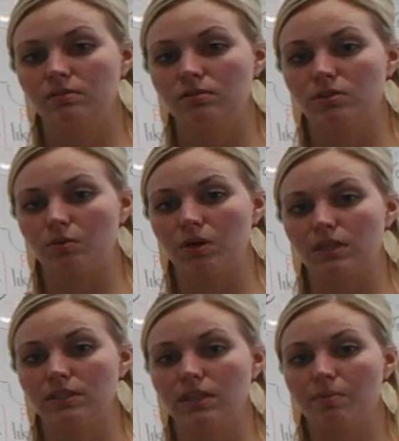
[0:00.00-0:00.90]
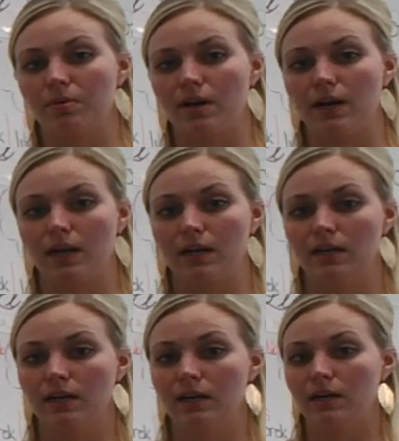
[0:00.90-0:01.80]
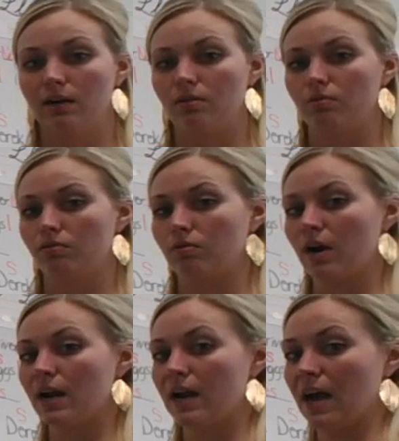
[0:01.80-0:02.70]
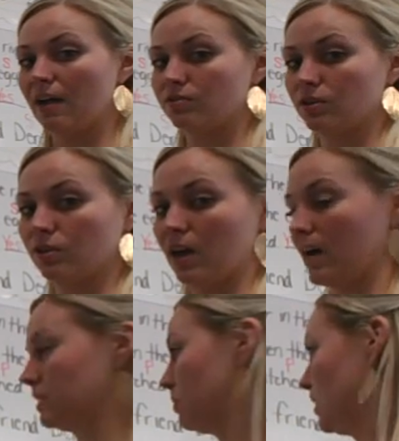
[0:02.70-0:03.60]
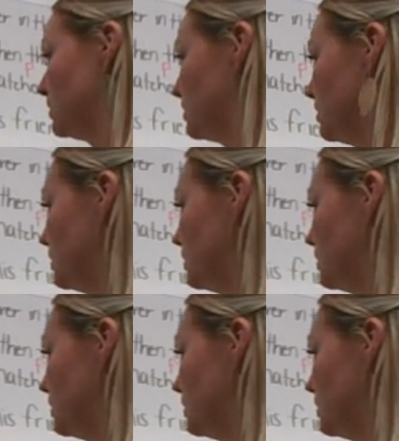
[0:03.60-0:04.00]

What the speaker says: So we're going to separate it right after classmates.